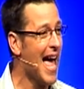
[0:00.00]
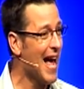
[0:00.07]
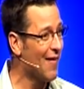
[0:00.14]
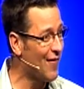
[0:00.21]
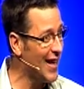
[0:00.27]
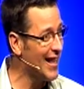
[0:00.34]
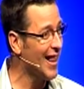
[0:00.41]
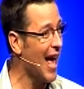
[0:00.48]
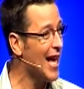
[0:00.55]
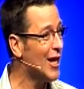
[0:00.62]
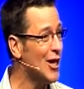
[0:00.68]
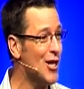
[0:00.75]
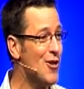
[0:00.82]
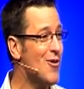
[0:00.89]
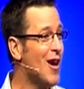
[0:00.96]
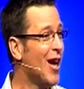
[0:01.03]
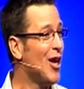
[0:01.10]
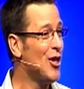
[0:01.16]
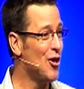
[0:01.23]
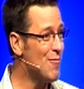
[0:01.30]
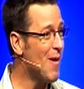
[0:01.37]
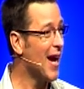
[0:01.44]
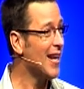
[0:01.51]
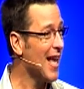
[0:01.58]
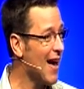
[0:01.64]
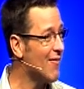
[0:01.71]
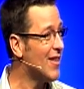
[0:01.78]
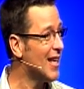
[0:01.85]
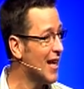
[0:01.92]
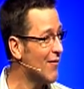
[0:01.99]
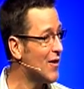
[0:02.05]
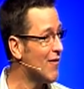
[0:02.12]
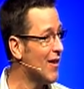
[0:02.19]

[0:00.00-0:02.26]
If they like you, you might have the gift of,